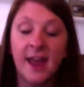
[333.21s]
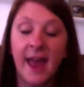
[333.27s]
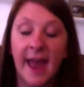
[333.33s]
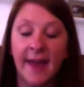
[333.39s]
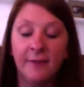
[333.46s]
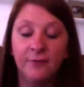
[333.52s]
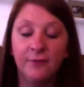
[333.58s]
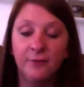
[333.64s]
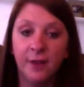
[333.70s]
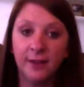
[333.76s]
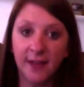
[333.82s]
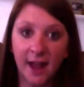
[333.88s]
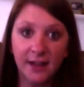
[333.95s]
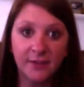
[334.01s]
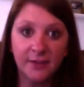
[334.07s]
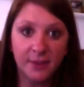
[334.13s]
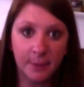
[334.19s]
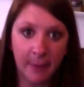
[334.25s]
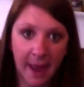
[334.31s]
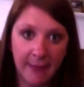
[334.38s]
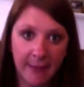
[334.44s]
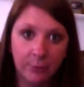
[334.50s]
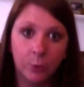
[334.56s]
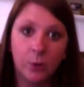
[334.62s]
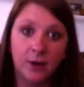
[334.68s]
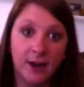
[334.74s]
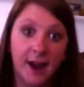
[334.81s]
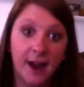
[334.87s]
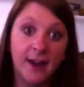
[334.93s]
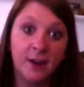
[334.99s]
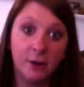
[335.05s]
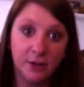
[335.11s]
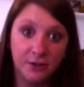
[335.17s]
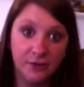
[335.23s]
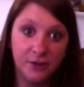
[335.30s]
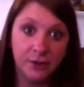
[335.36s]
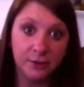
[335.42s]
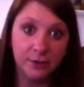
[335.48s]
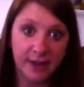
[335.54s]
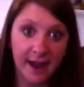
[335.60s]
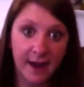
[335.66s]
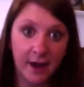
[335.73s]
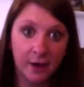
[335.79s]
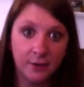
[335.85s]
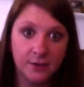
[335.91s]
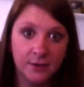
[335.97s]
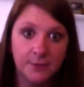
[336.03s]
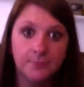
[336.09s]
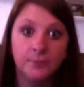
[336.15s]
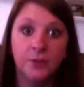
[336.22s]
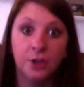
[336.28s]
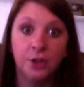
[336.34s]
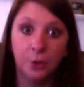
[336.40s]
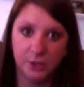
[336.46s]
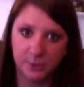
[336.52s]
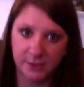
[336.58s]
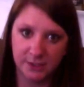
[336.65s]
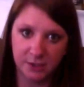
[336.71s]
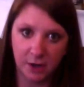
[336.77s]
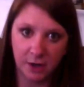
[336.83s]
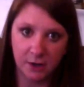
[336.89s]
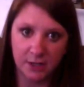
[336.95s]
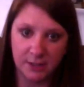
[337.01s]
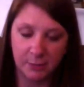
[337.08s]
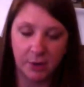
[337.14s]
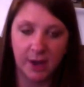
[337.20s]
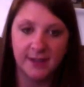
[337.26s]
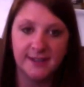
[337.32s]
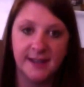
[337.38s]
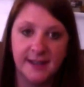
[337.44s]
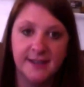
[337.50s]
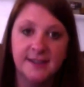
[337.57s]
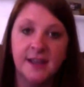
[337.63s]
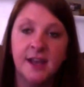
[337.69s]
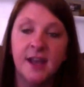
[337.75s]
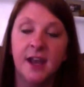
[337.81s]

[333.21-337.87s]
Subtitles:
and a lot of the paperwork I'd already filled out, once we started the process,